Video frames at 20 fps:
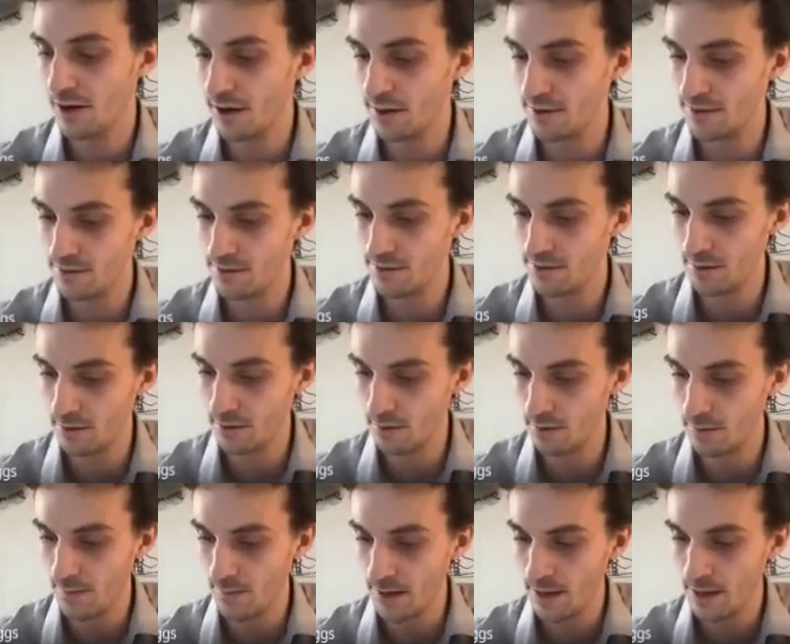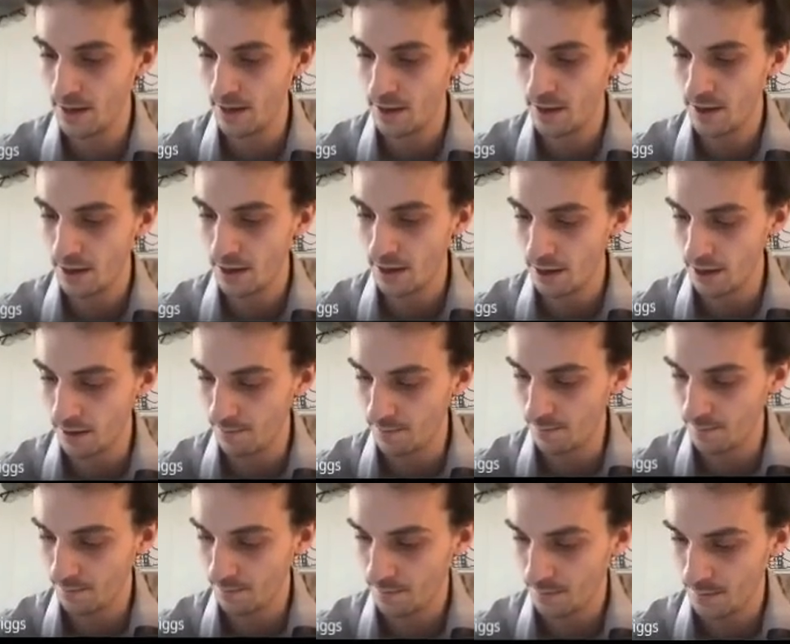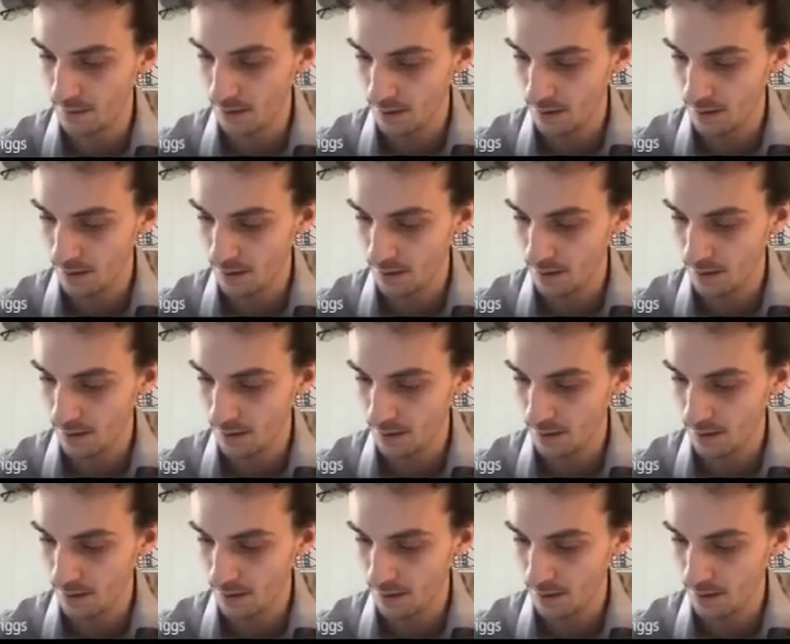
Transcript: nice. So, um,